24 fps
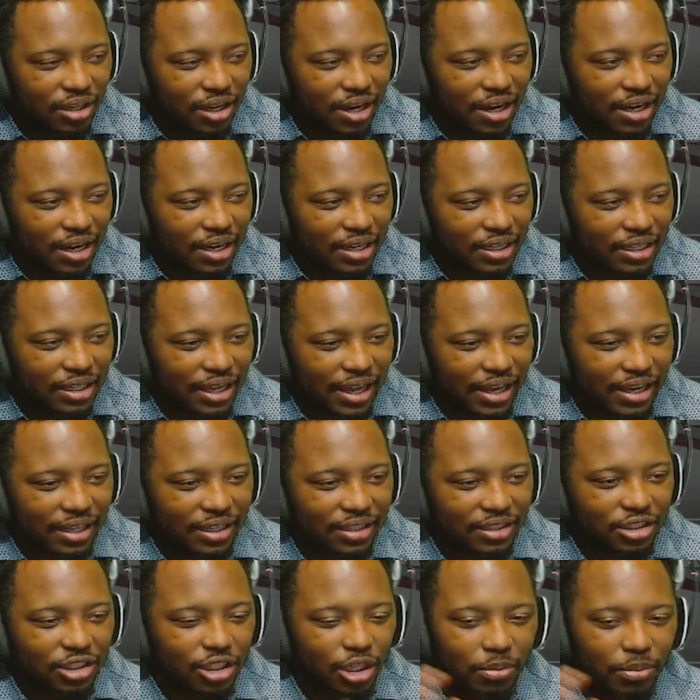uh like
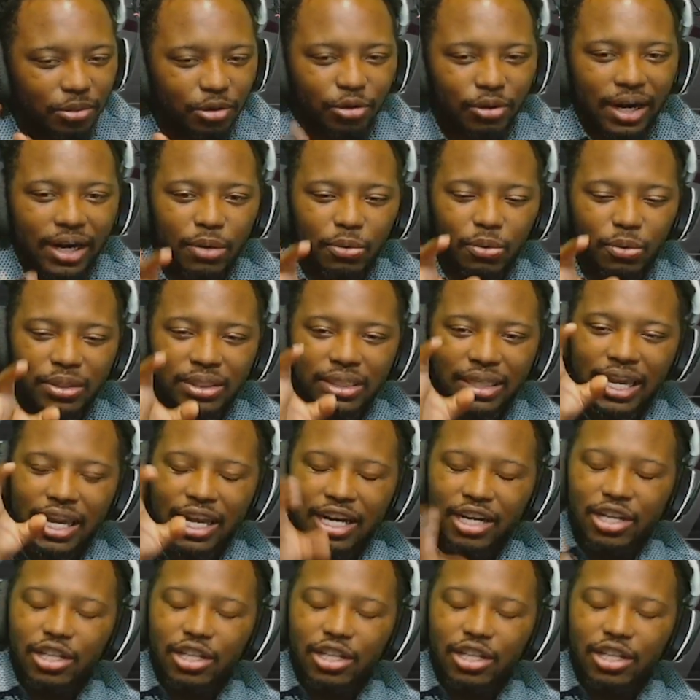Turbo Granny was in